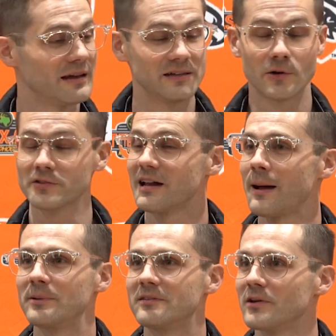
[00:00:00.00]
and you don't
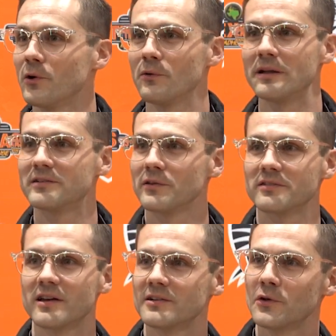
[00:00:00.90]
stop until
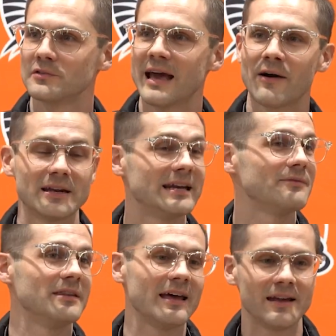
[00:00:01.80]
the sun goes down. And
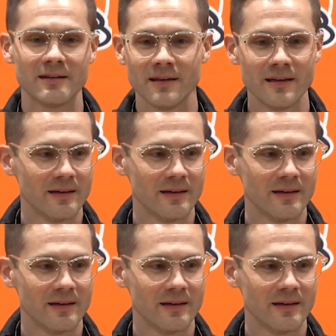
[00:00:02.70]
even then,